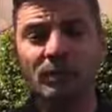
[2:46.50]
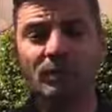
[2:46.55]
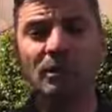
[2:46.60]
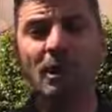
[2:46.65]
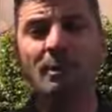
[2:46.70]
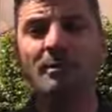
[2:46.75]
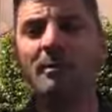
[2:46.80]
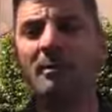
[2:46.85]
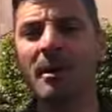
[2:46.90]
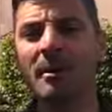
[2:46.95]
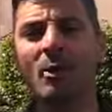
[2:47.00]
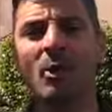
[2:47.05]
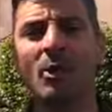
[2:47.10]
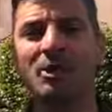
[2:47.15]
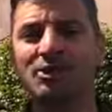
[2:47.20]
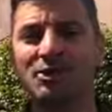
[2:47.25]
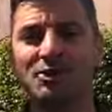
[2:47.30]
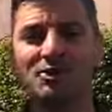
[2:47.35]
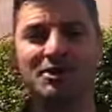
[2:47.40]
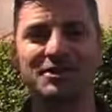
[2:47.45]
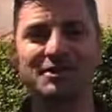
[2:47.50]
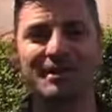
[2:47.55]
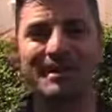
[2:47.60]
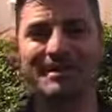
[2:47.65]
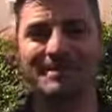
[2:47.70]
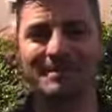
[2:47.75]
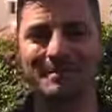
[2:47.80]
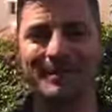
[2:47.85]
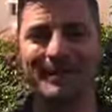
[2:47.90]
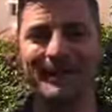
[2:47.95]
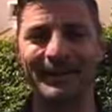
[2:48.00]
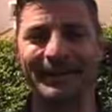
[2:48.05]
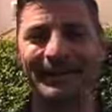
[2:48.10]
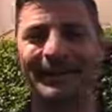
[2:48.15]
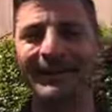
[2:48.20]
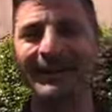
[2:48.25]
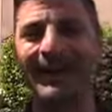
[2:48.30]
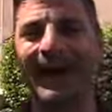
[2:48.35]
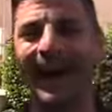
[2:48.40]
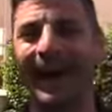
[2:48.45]
You know, my mum always used to say to me, and
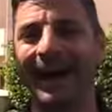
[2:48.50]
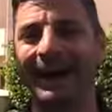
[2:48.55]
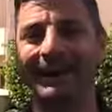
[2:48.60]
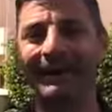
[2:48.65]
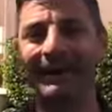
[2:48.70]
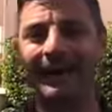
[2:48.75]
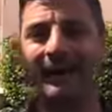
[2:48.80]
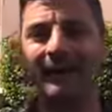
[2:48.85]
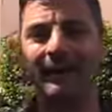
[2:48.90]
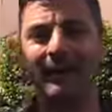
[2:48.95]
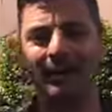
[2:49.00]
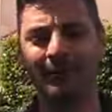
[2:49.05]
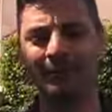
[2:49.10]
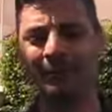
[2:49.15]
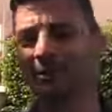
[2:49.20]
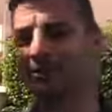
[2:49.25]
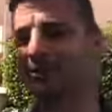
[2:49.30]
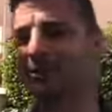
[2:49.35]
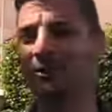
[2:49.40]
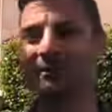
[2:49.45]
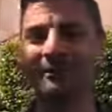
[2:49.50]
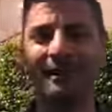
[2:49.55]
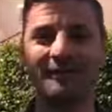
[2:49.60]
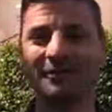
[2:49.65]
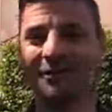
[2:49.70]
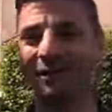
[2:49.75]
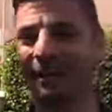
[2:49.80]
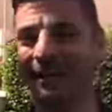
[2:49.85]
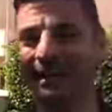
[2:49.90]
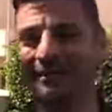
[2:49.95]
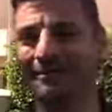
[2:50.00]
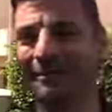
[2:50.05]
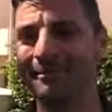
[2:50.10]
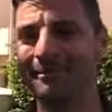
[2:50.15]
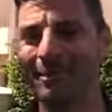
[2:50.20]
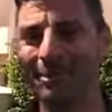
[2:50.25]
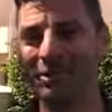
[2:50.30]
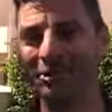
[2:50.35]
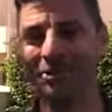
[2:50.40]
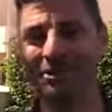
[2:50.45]
I'm not sure if I've got it in
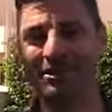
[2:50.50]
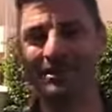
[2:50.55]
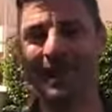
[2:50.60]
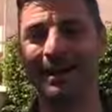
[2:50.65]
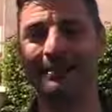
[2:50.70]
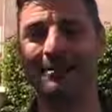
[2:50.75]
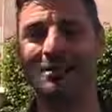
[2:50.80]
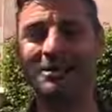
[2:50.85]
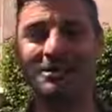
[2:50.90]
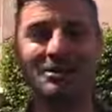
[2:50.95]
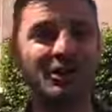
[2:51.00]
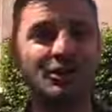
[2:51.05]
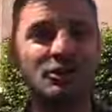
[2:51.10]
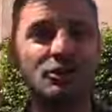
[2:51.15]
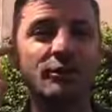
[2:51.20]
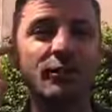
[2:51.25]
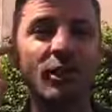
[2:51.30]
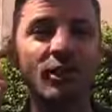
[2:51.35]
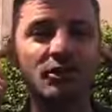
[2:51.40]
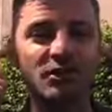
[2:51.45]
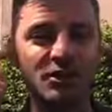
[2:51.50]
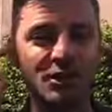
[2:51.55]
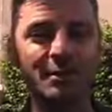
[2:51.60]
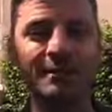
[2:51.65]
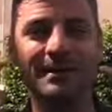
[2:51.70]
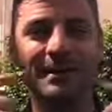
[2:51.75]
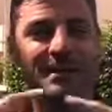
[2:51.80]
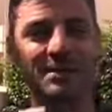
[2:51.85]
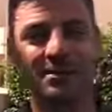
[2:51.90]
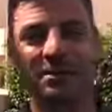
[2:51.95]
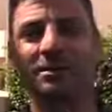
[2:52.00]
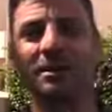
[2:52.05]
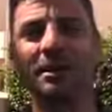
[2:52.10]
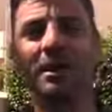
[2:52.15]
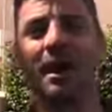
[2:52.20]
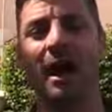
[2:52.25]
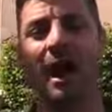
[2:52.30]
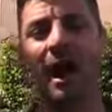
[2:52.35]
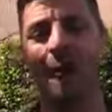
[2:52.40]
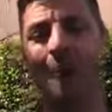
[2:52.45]
proportion yet, but son, you've got two ears and
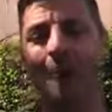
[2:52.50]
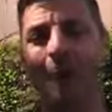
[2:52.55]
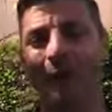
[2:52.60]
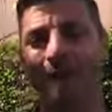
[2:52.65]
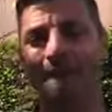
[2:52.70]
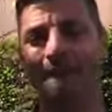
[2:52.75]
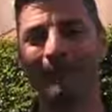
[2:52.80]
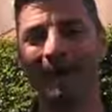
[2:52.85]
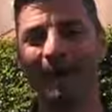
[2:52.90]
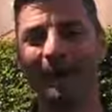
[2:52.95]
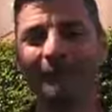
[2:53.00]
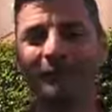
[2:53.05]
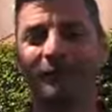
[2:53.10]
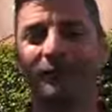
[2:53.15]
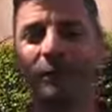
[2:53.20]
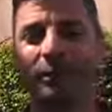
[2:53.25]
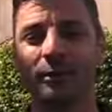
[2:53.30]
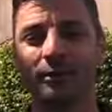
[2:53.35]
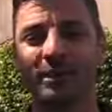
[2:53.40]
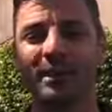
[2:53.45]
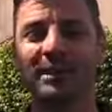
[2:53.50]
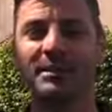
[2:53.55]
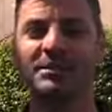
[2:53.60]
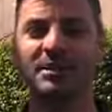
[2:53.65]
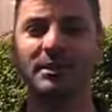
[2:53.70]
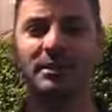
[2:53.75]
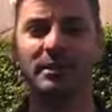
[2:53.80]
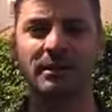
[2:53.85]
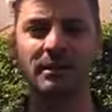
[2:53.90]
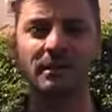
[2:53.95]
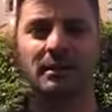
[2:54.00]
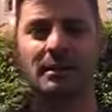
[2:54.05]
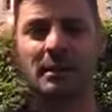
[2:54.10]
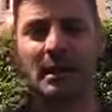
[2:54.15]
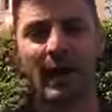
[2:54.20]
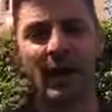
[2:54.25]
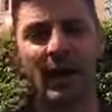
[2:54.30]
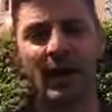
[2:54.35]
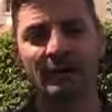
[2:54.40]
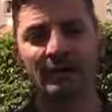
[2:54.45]
one mouth for a reason. And
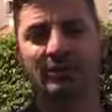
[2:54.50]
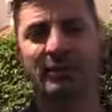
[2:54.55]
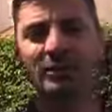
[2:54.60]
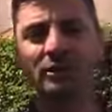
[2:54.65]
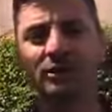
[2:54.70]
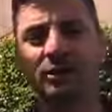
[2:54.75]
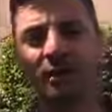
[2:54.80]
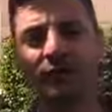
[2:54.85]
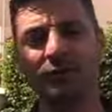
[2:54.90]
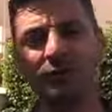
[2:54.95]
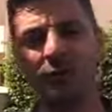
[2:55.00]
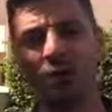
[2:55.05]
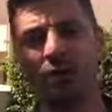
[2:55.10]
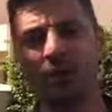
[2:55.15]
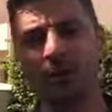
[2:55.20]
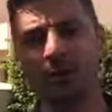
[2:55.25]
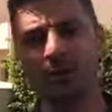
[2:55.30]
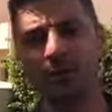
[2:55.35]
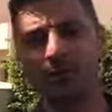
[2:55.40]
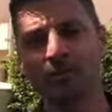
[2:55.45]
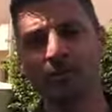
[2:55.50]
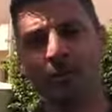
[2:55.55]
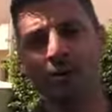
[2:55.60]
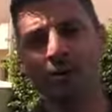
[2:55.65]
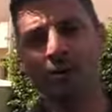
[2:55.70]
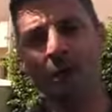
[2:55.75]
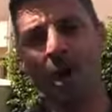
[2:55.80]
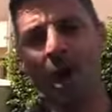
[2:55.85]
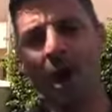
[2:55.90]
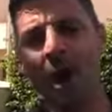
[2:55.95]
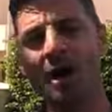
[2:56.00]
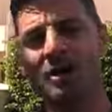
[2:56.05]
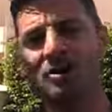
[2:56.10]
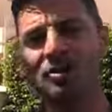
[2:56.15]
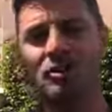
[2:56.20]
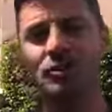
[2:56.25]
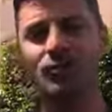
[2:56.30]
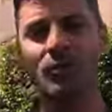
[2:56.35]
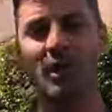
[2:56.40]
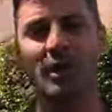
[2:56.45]
I think, you know, if you can, you know,
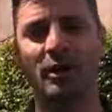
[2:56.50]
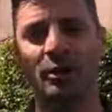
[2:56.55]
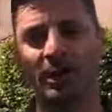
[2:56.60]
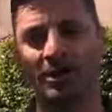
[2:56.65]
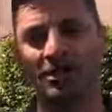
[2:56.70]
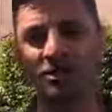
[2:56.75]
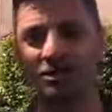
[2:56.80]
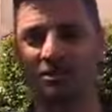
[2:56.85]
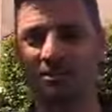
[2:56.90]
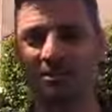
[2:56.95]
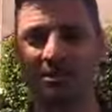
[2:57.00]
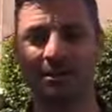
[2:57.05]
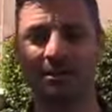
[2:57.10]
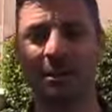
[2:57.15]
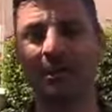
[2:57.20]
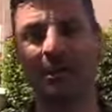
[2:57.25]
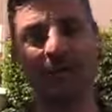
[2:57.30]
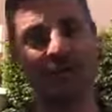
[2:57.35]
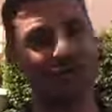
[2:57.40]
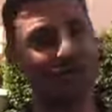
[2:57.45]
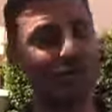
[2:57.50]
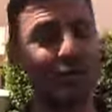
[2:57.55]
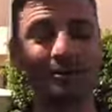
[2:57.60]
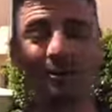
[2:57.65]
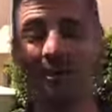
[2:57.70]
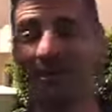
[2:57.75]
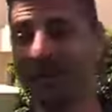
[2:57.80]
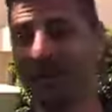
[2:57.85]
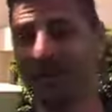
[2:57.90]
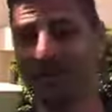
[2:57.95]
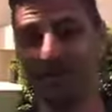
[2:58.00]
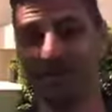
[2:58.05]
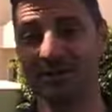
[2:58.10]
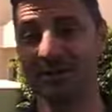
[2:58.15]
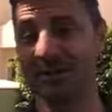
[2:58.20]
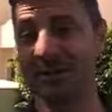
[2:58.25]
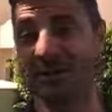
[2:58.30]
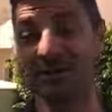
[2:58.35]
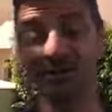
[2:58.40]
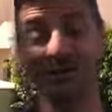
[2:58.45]
ask the right questions, and I've taught my girls
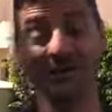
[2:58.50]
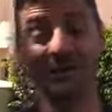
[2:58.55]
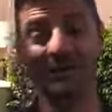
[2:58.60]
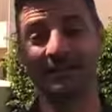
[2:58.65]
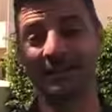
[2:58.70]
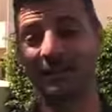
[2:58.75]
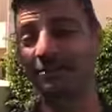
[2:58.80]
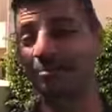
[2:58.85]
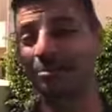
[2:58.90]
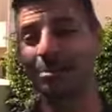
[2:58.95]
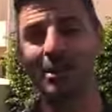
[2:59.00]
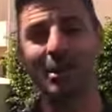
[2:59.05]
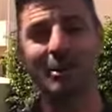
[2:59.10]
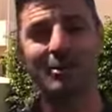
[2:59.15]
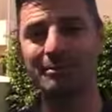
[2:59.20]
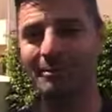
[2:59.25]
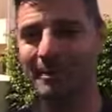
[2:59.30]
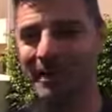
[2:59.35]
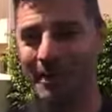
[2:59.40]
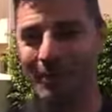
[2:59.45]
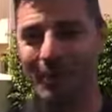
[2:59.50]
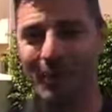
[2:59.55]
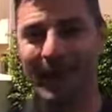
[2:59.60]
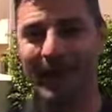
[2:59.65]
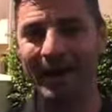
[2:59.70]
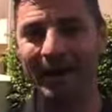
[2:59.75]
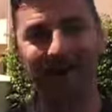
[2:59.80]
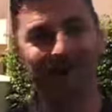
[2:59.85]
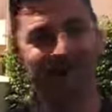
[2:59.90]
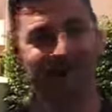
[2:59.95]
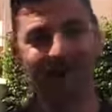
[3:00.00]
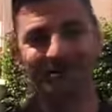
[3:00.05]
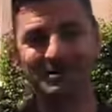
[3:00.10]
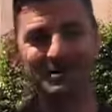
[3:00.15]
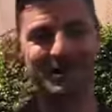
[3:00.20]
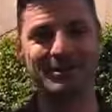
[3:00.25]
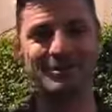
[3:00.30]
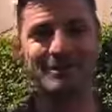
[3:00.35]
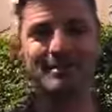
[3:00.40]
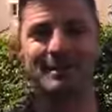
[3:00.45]
this recently and they've blown me away, and I'll
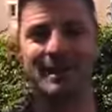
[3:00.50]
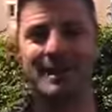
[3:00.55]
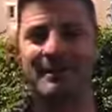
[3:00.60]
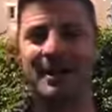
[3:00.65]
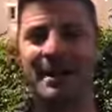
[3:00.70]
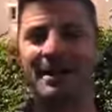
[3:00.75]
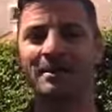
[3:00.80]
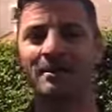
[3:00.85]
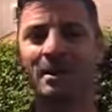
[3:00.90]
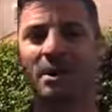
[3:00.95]
tell you about that in a